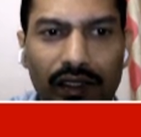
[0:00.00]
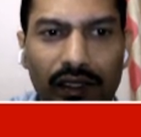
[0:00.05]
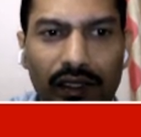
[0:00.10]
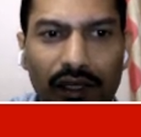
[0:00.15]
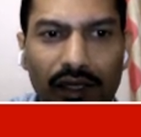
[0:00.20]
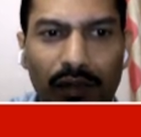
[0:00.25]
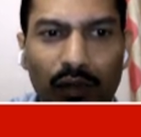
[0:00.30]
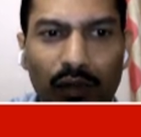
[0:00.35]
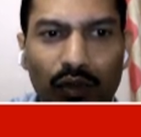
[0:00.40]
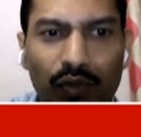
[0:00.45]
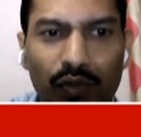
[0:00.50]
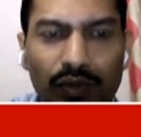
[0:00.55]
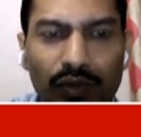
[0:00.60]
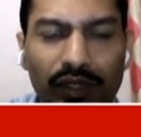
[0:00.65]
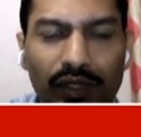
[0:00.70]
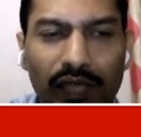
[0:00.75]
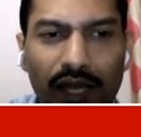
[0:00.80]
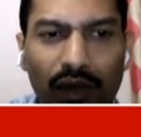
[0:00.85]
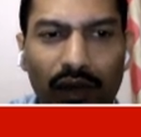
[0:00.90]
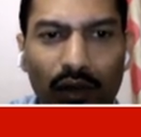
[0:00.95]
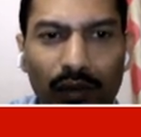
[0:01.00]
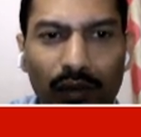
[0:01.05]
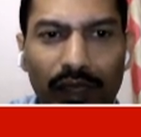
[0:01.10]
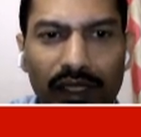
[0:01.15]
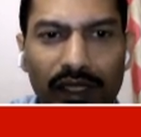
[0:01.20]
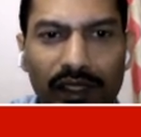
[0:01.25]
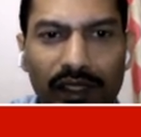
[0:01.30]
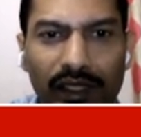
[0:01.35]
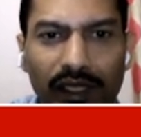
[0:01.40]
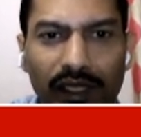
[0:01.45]
removed, then
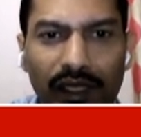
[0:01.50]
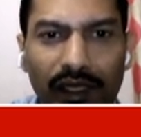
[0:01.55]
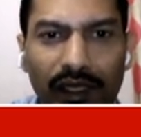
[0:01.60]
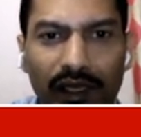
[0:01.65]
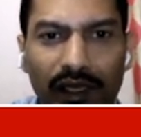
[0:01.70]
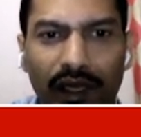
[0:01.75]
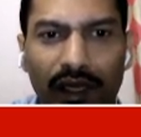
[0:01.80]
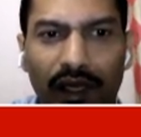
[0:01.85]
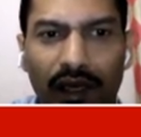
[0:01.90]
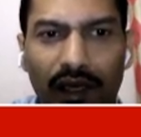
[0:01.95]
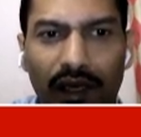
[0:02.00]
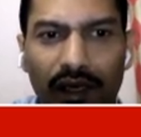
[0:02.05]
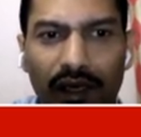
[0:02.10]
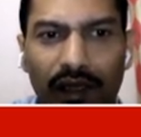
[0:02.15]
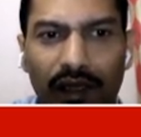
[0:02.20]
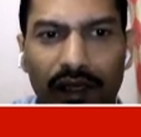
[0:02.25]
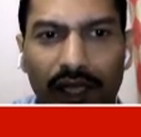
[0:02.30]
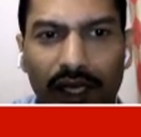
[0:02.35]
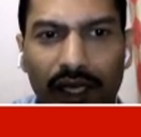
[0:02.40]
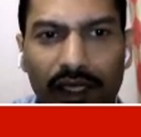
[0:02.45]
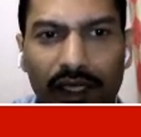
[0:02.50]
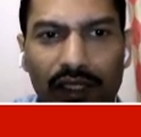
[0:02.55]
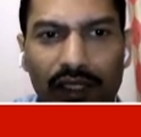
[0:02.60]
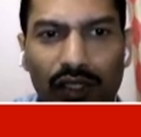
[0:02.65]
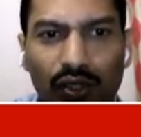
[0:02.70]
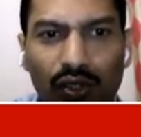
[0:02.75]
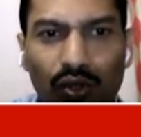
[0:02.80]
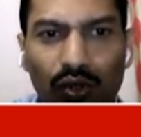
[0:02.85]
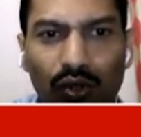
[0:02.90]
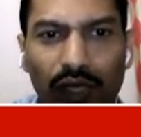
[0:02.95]
obviously there is
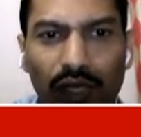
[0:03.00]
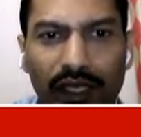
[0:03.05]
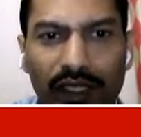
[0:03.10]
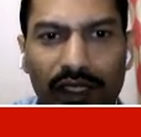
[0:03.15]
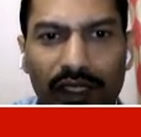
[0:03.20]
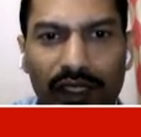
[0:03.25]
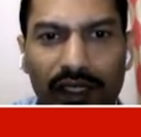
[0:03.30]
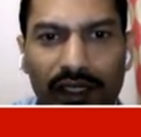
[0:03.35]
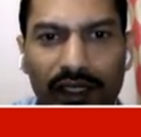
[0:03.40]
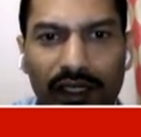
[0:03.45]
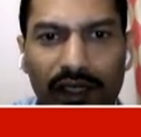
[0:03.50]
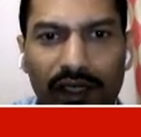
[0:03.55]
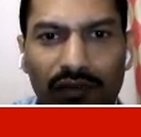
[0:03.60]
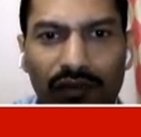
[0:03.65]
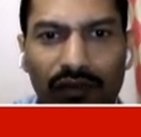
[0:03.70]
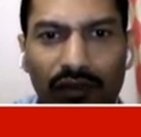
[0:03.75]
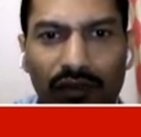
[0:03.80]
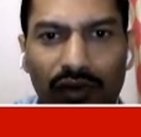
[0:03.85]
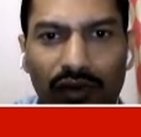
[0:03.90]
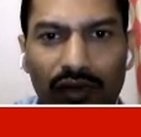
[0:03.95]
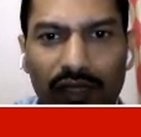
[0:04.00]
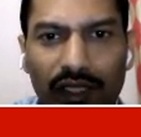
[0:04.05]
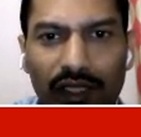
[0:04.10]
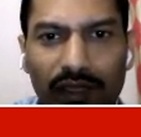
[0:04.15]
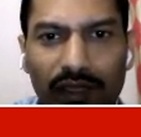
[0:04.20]
no restriction for this